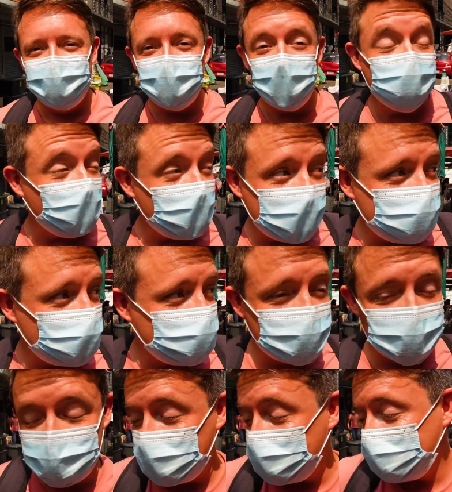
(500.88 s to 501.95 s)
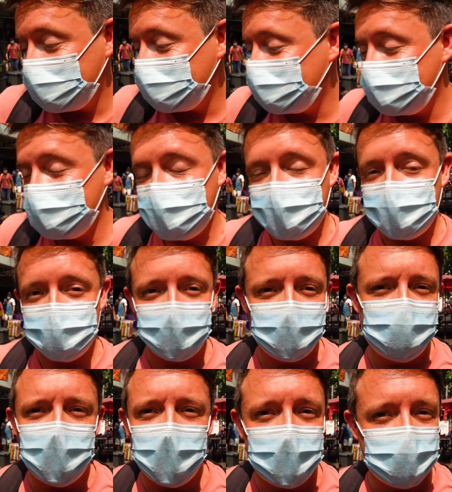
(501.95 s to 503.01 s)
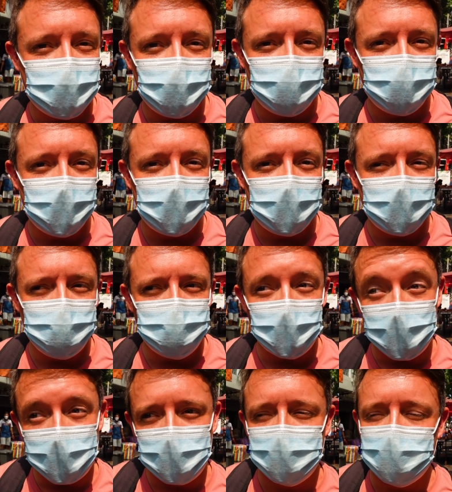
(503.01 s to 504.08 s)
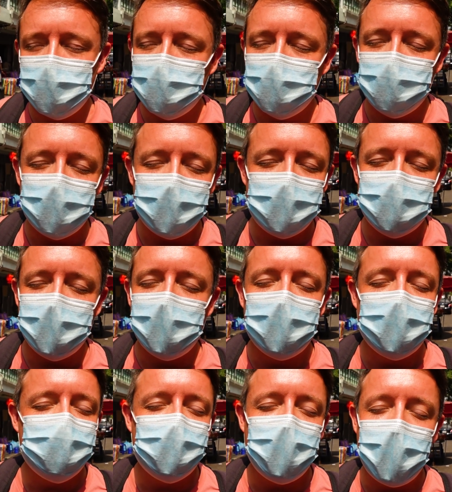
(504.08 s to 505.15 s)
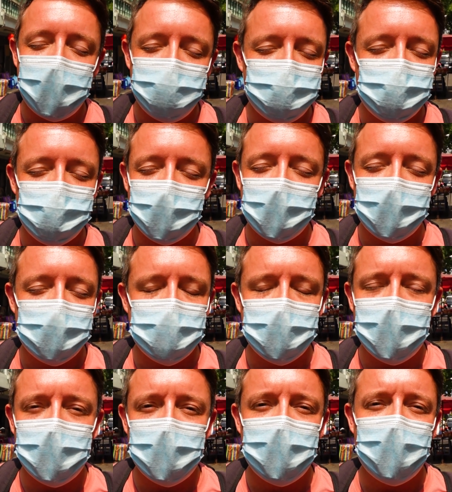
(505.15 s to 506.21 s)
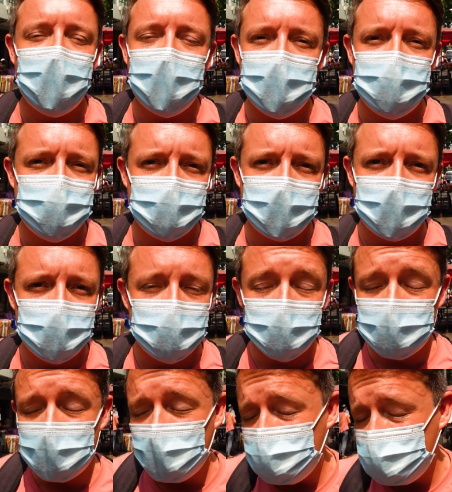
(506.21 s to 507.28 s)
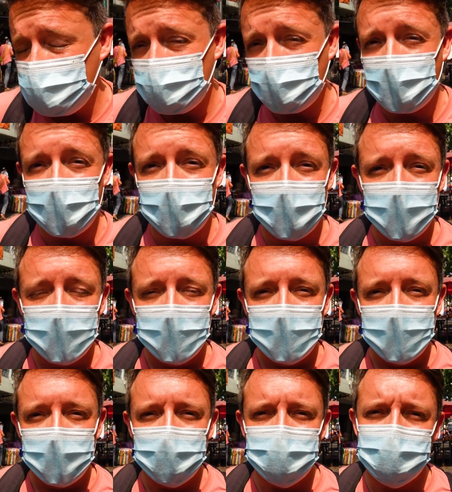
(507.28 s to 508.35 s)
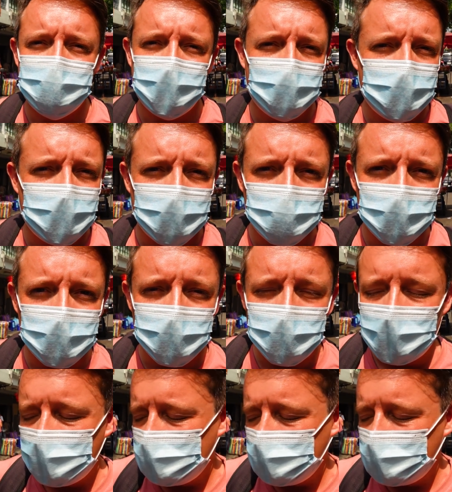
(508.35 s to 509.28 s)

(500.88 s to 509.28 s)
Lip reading: So right across the street is a little iced coffee, but they do, in Thailand, you have to try the Thai iced tea. It's so sweet, it's so yummy.